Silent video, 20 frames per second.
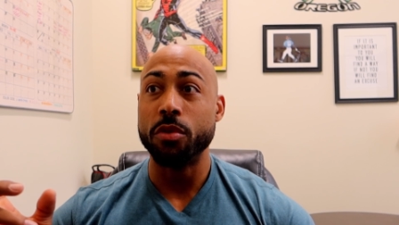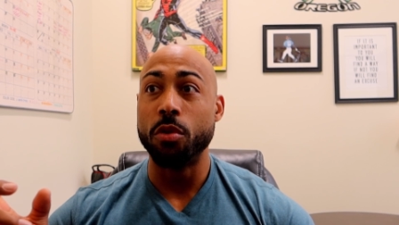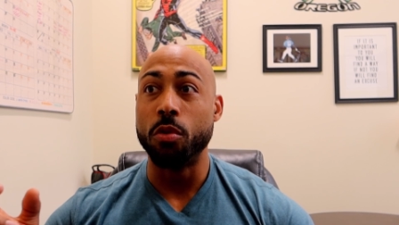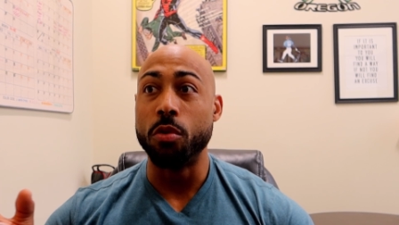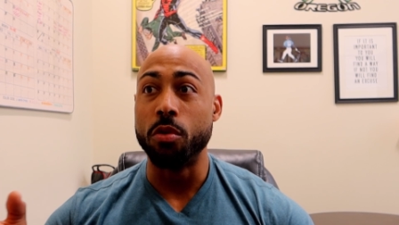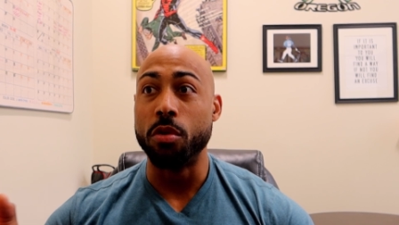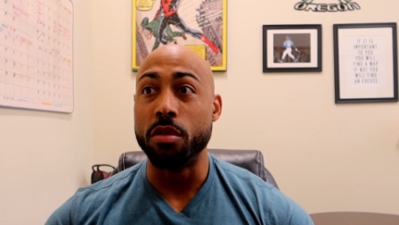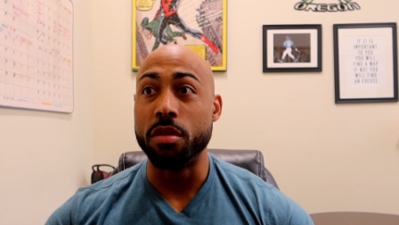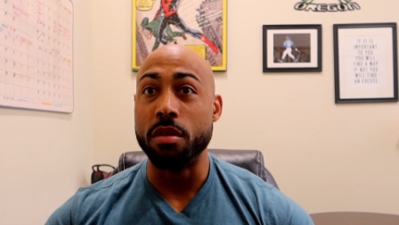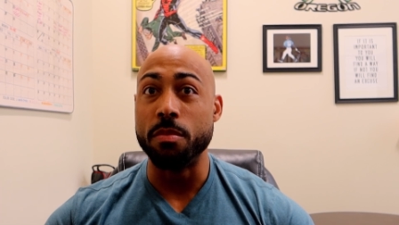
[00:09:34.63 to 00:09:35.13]

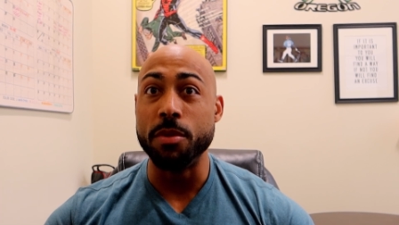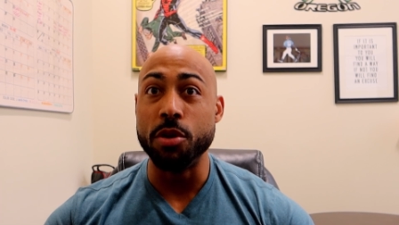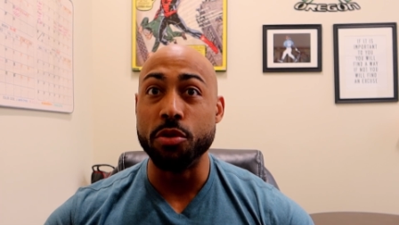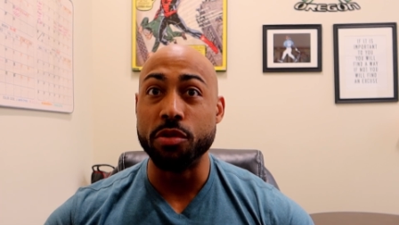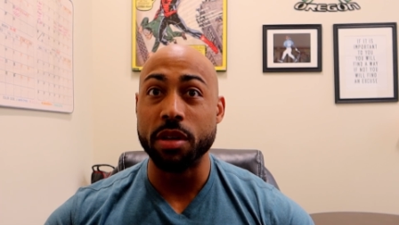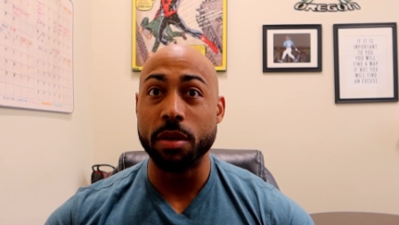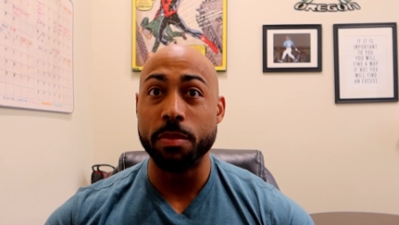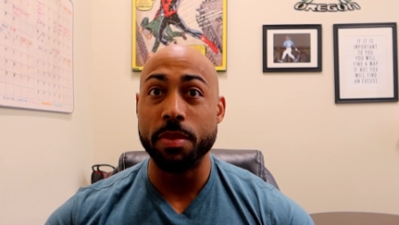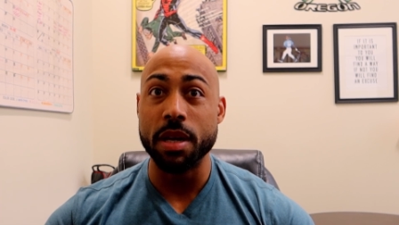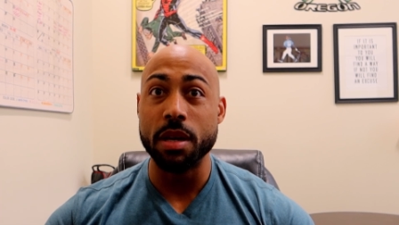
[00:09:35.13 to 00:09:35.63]
or the
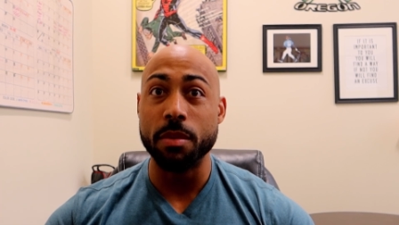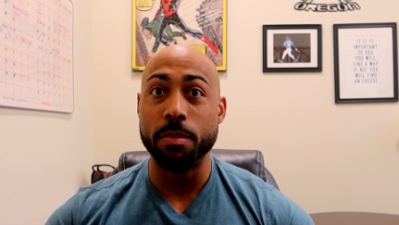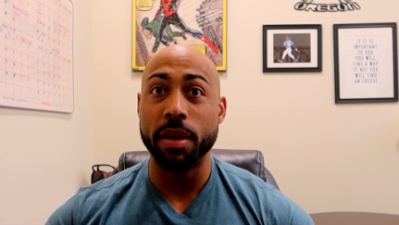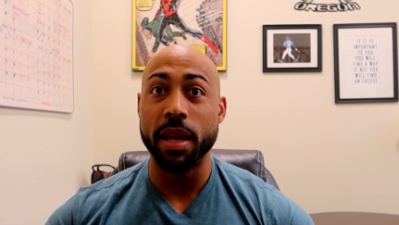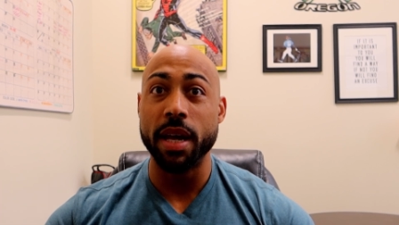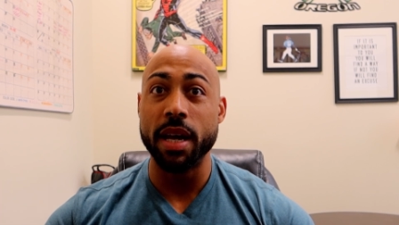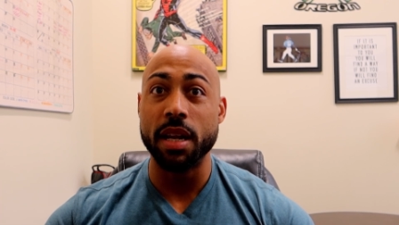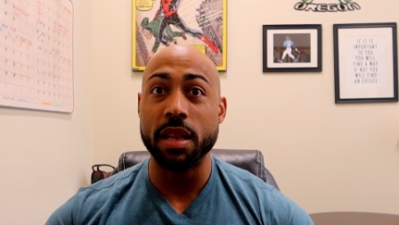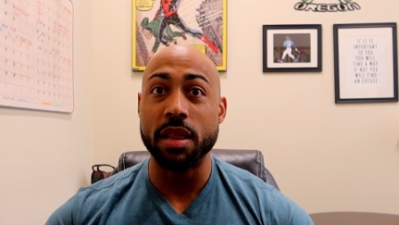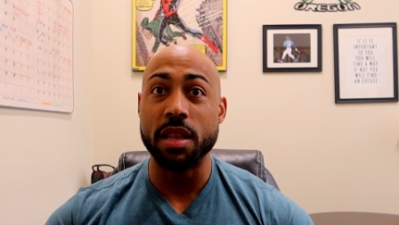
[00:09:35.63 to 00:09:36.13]
music being
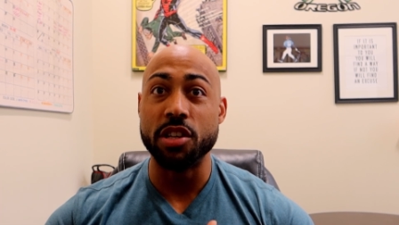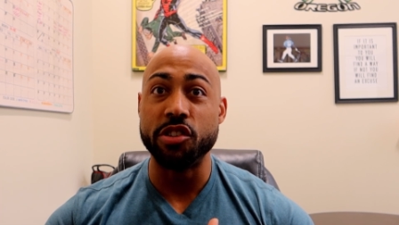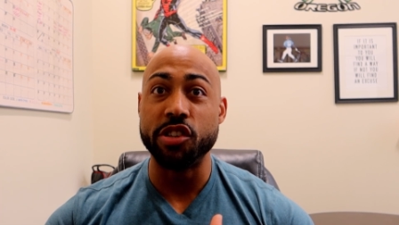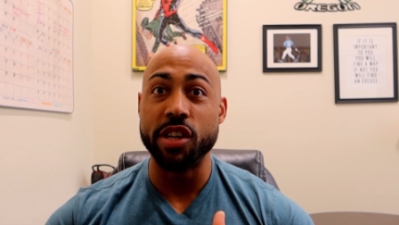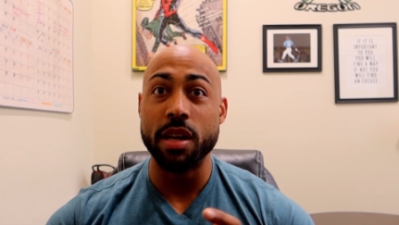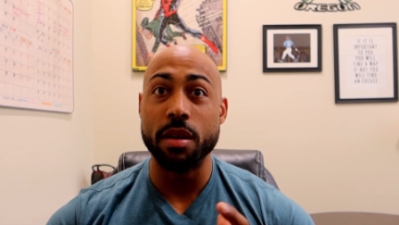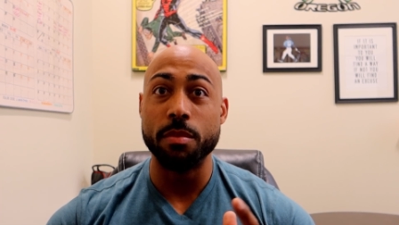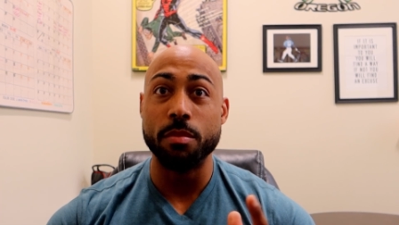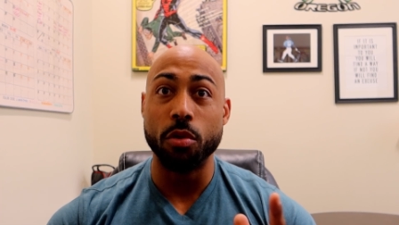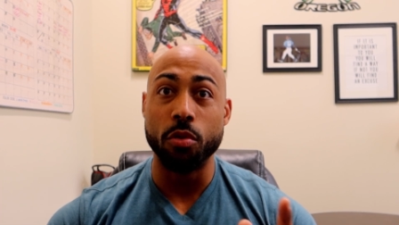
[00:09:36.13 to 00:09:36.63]
played at the
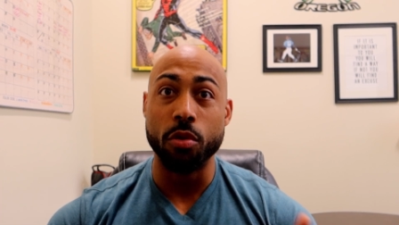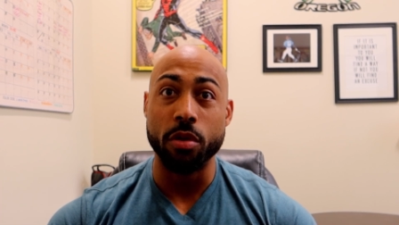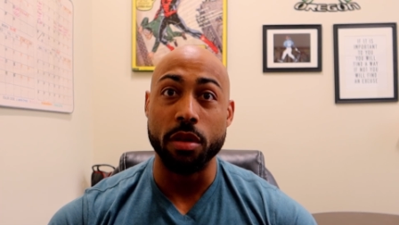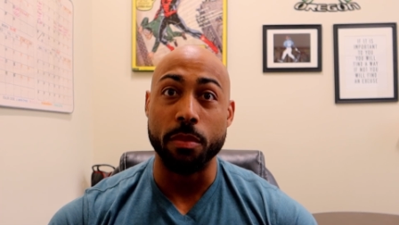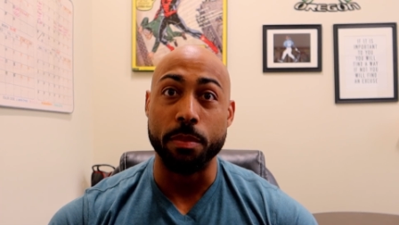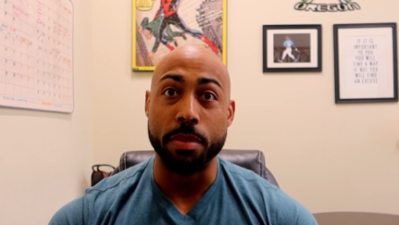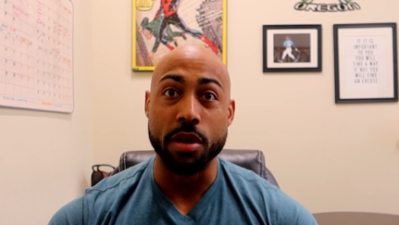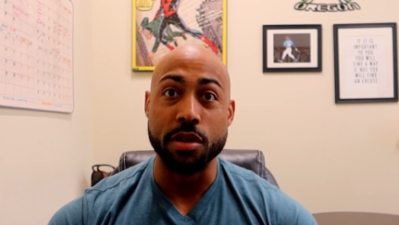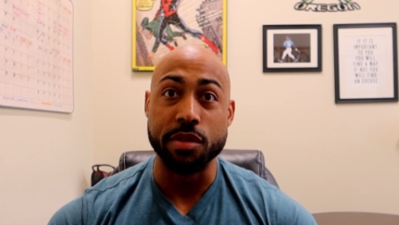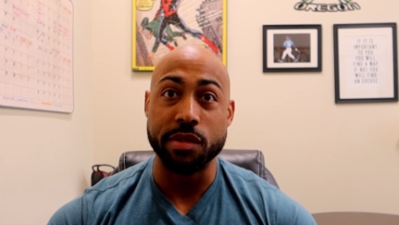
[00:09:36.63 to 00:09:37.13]
gym or
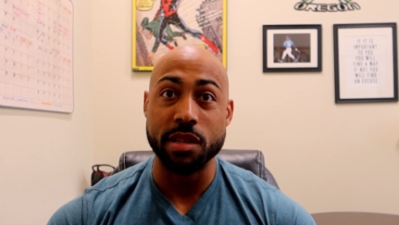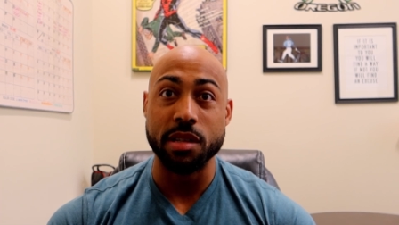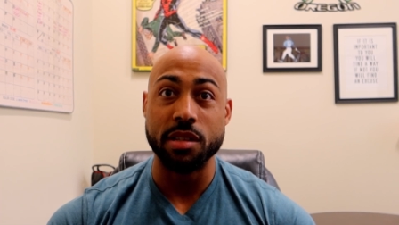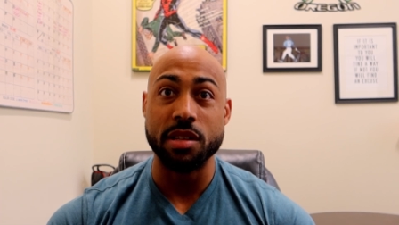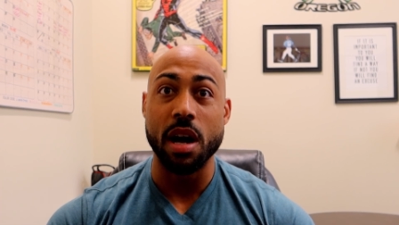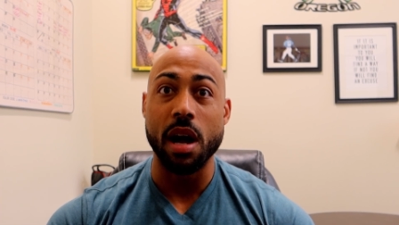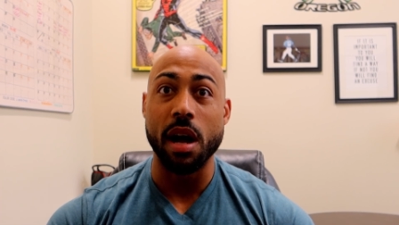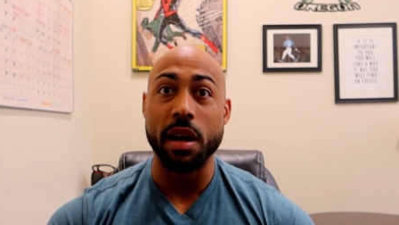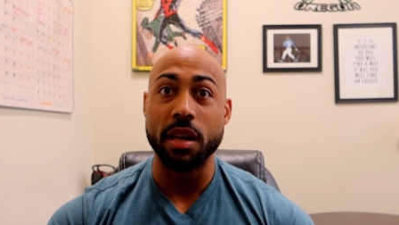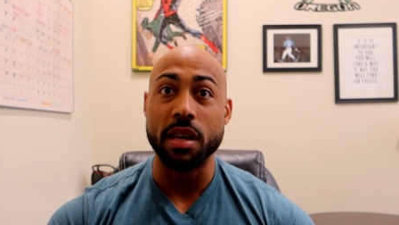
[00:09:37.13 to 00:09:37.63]
the person
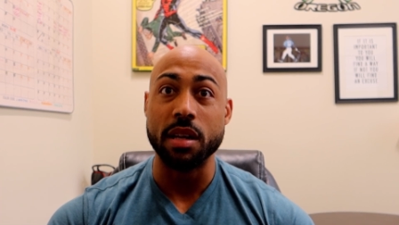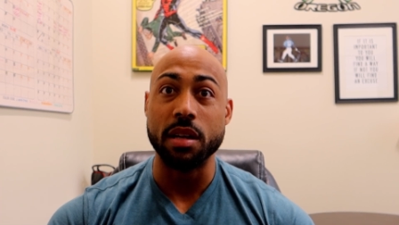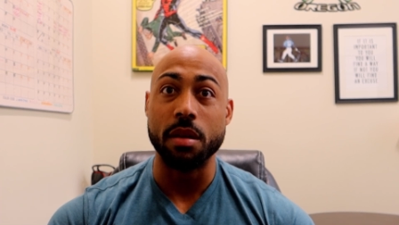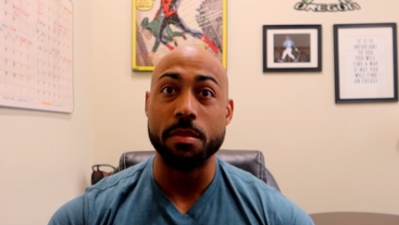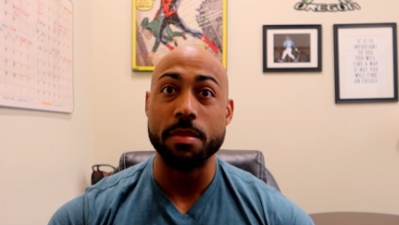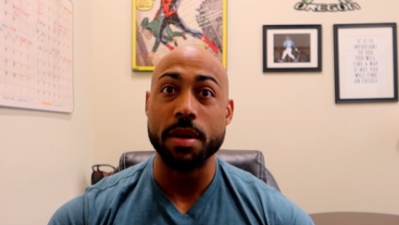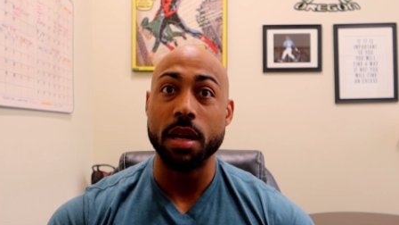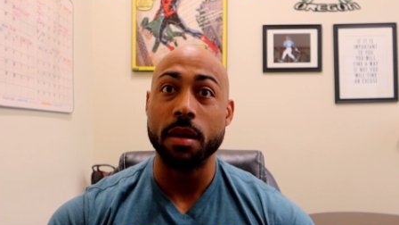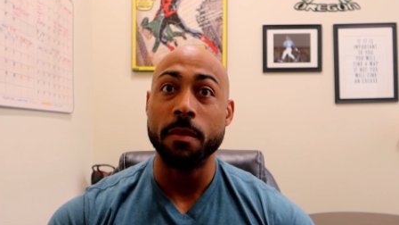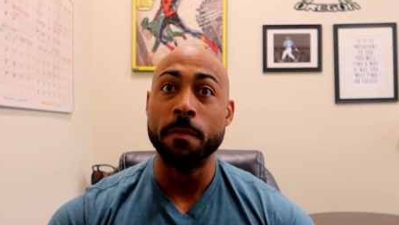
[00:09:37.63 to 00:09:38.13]
talking to
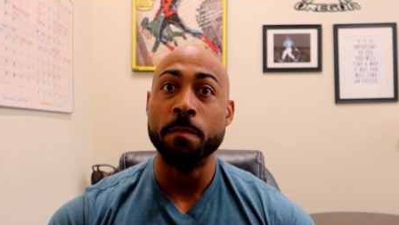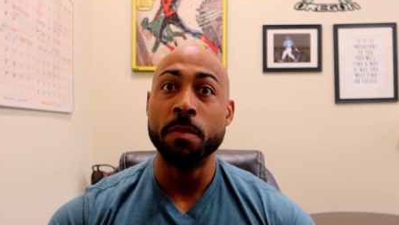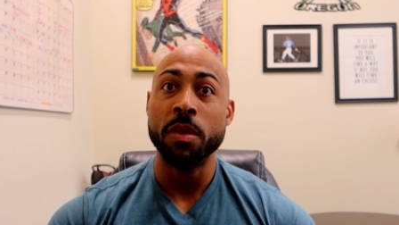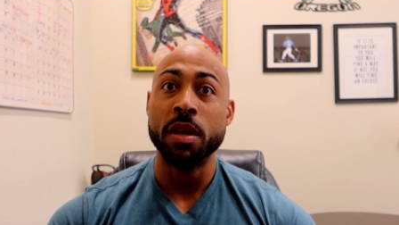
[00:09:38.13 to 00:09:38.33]
me.